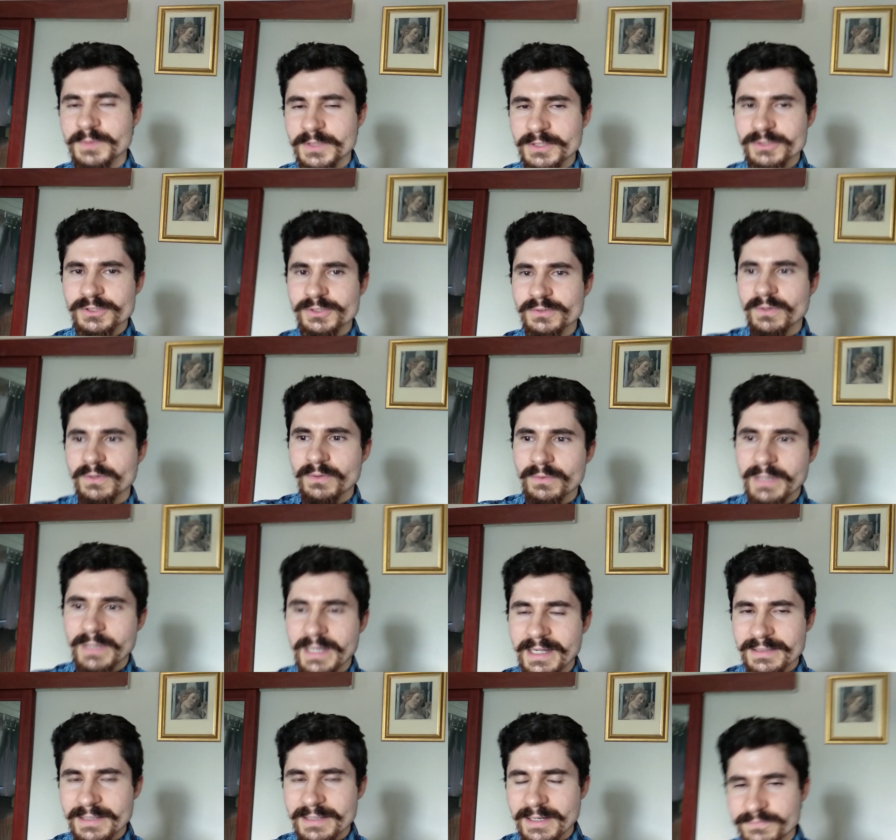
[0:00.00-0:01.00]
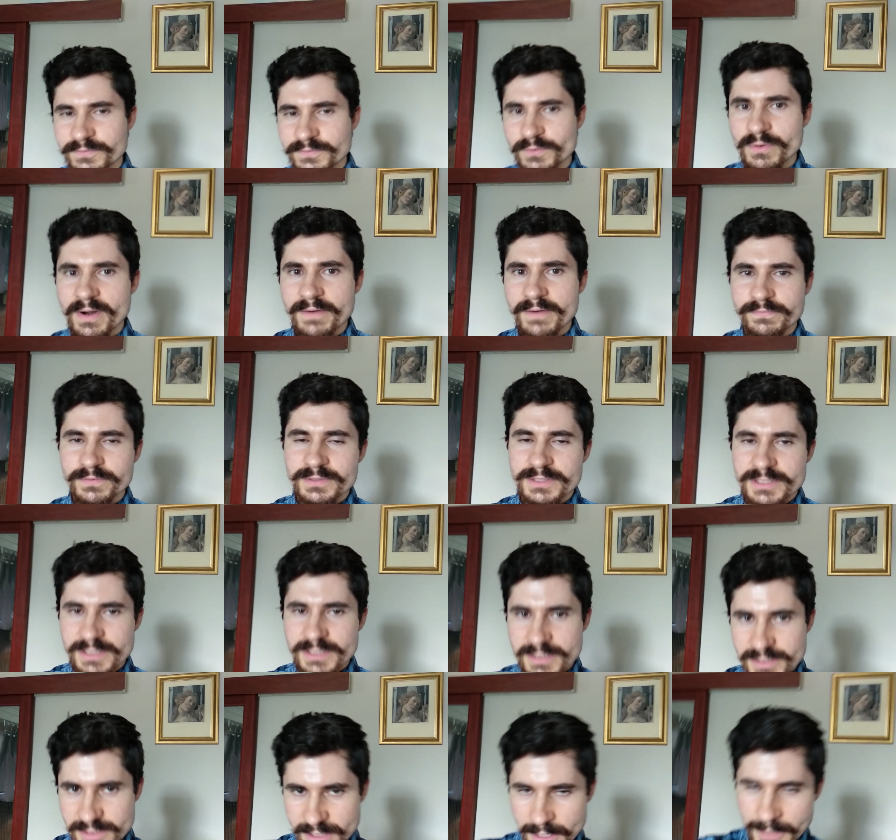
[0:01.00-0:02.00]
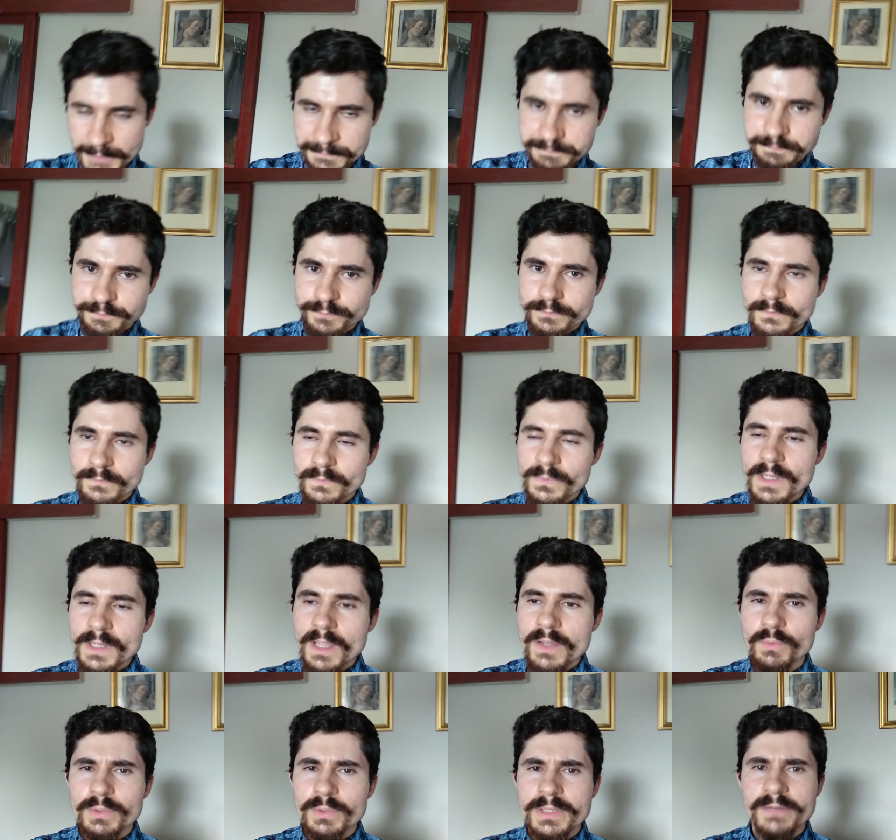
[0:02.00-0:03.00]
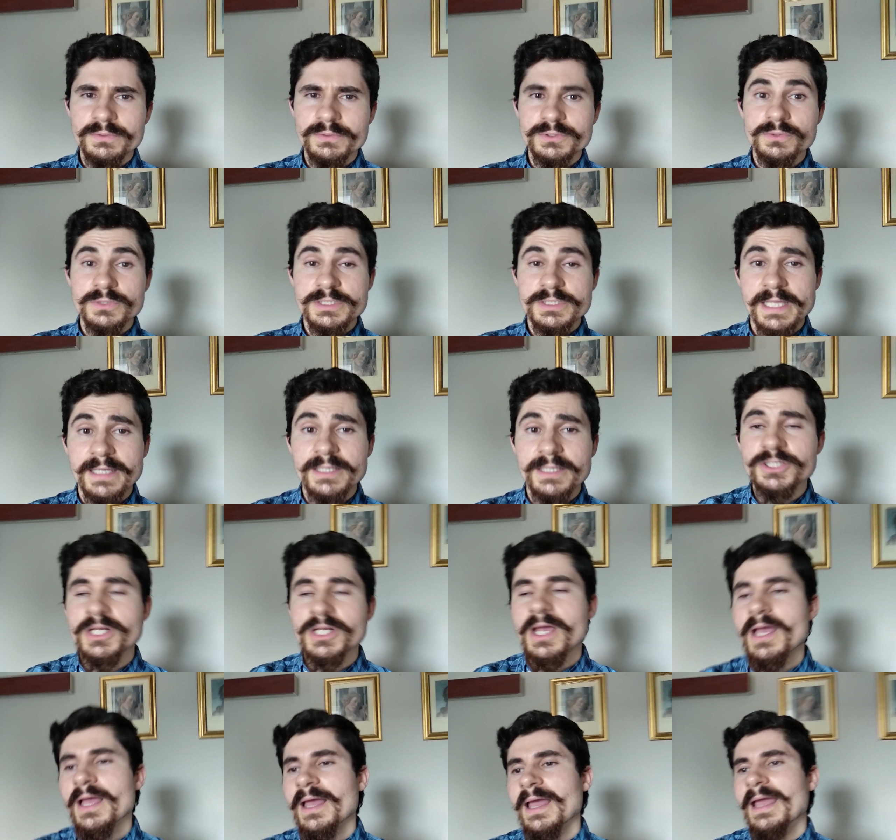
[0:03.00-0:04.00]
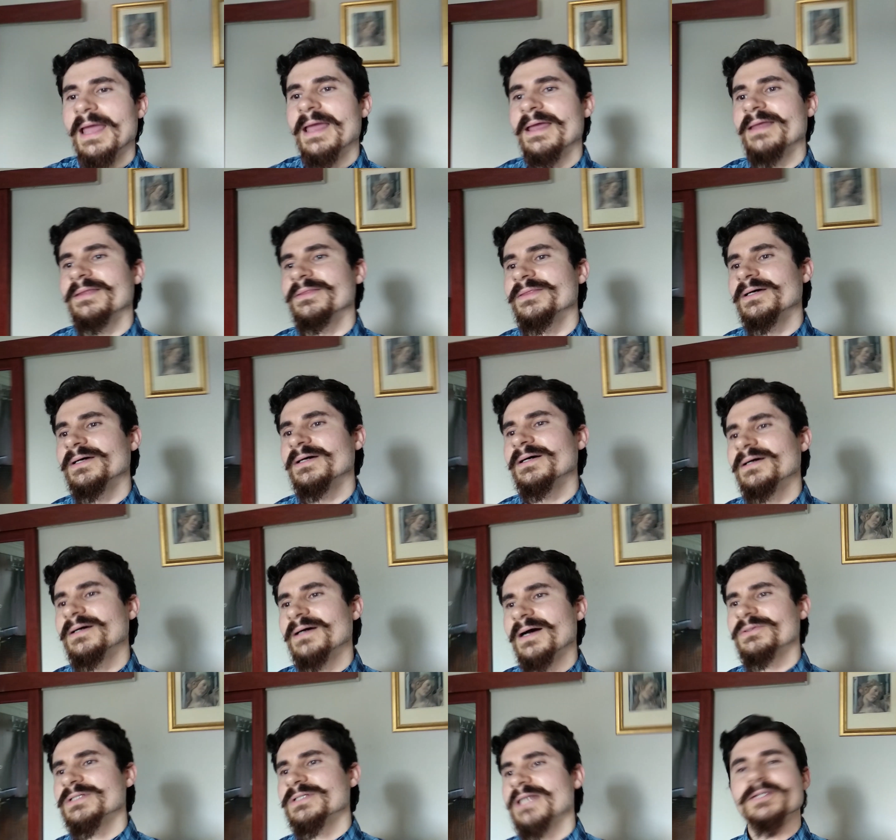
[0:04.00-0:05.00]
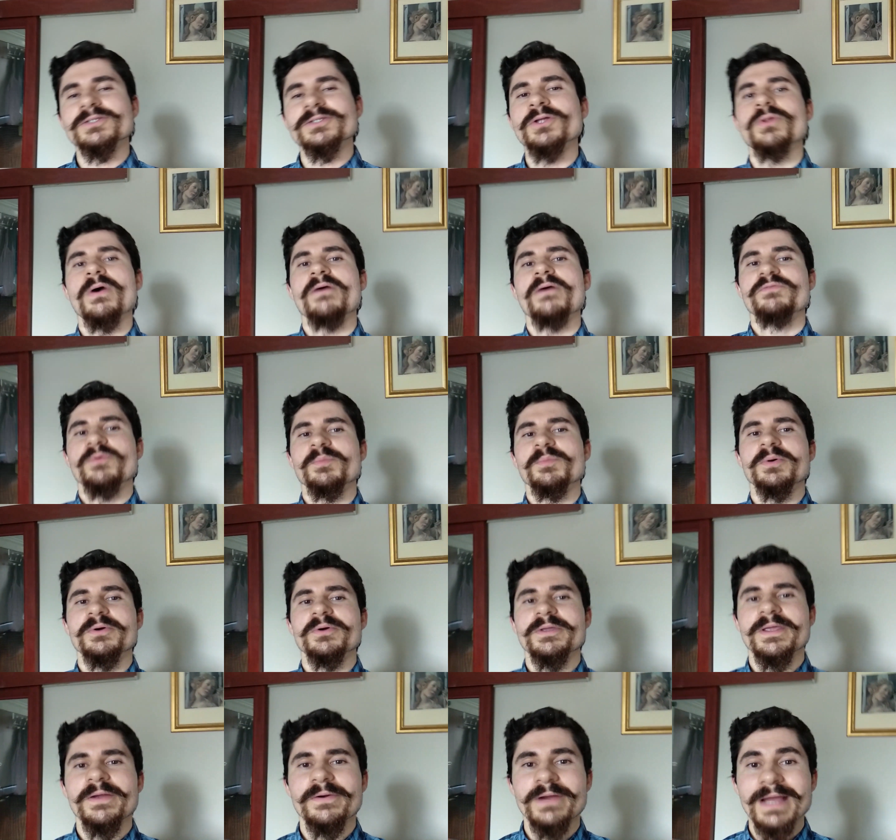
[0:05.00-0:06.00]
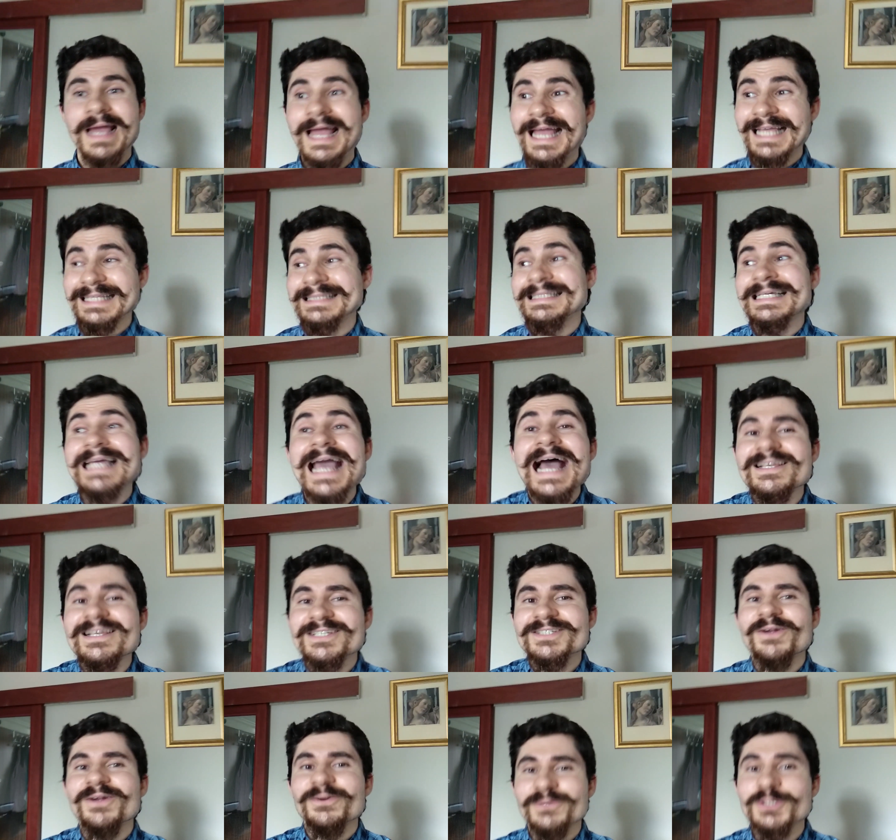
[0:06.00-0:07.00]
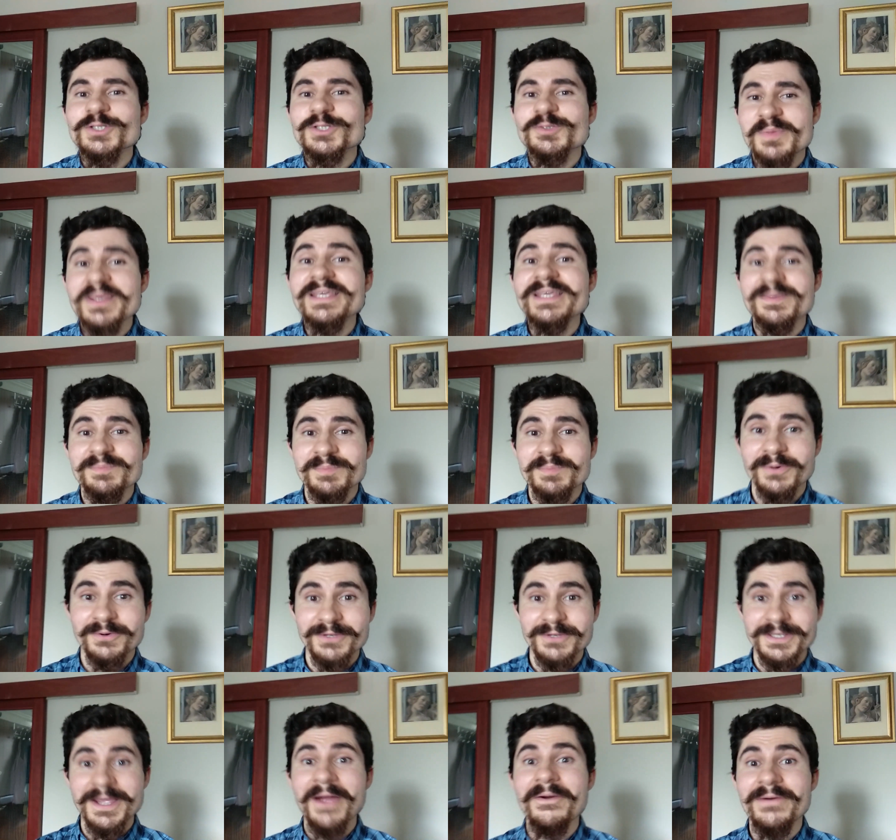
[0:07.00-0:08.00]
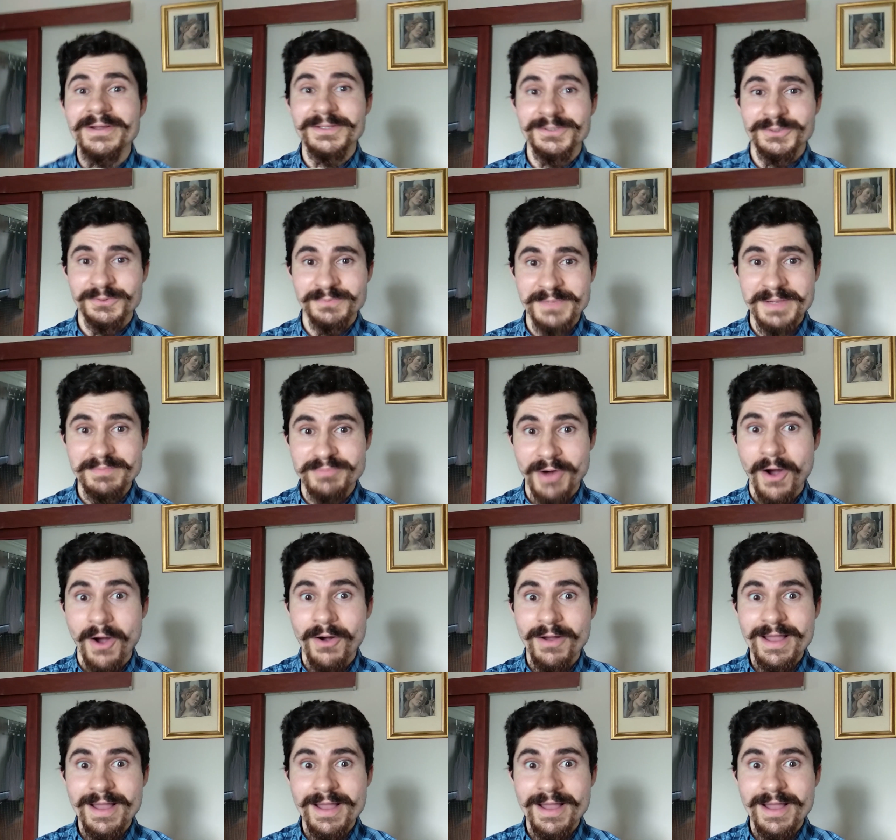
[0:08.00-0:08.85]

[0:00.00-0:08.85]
Because, you know, I had like a few references when I was on stage, and I was like, no, I'm from Bulgaria, and the guy started speaking Bulgarian to me, bro.